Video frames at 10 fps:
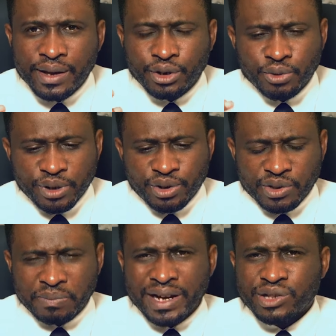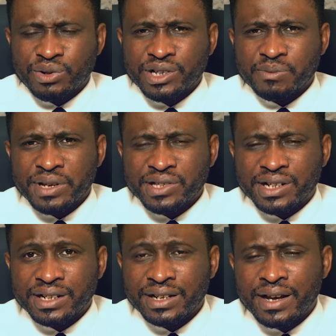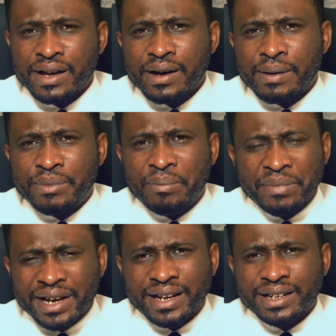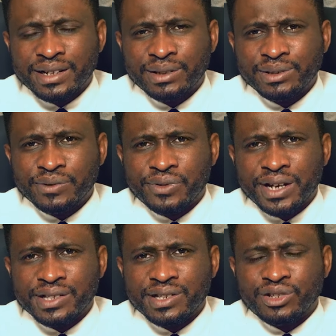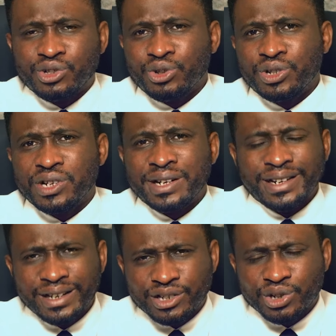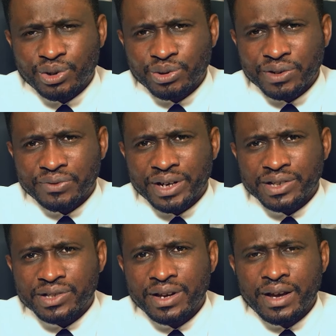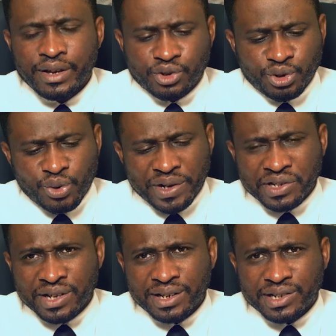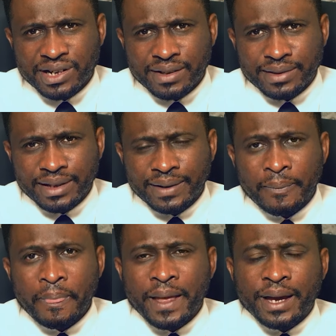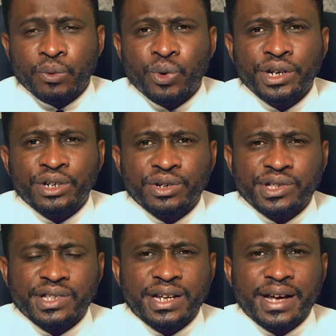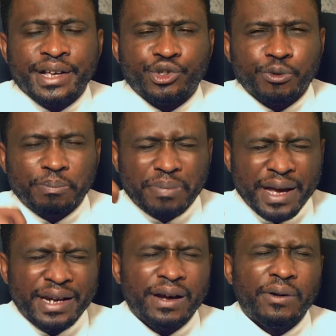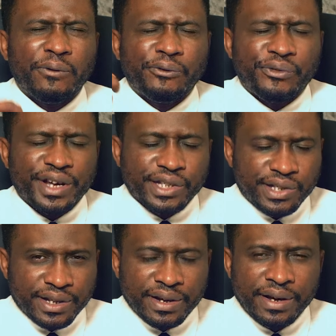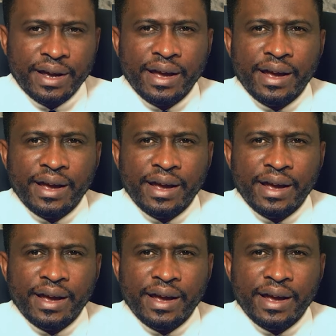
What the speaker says: You know, because a bicycle is basically a mechanical device. It's not an electrical device. So you attach that thing. And what it does is that as you pedal faster,